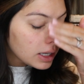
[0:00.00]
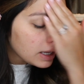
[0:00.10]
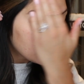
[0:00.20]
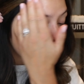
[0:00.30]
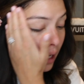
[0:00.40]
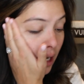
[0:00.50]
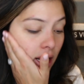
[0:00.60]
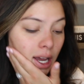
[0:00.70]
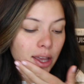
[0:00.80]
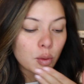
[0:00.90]
And
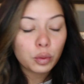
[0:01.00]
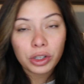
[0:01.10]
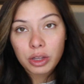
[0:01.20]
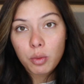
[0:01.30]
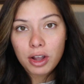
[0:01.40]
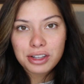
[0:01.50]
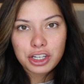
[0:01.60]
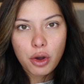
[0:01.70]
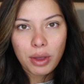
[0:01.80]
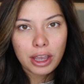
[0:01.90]
then I really want
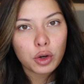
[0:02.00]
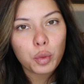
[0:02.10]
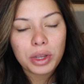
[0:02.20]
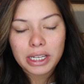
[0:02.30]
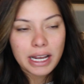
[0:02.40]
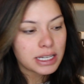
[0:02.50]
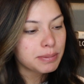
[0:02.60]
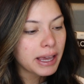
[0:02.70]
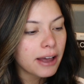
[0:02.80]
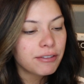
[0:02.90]
to go in with an
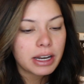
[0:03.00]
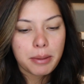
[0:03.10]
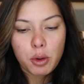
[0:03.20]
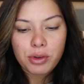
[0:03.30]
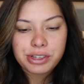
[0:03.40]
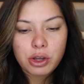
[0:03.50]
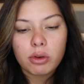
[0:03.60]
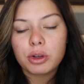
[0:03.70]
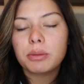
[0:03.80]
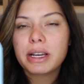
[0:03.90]
SPF and I'm going to go
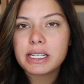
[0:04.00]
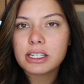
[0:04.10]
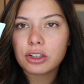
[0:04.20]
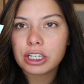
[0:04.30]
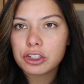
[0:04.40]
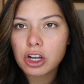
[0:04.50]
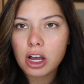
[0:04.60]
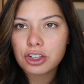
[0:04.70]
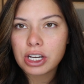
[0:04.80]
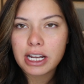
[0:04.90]
in with my Silken
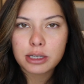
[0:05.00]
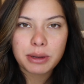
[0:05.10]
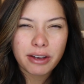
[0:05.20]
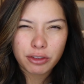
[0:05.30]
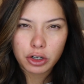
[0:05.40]
Tatcha SPF